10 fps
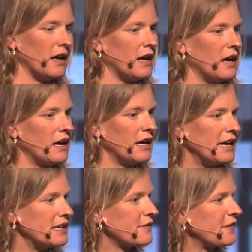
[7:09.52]
Uh,
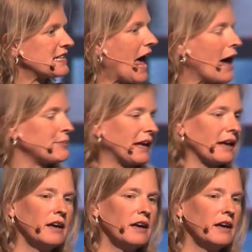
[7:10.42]
is a face happy?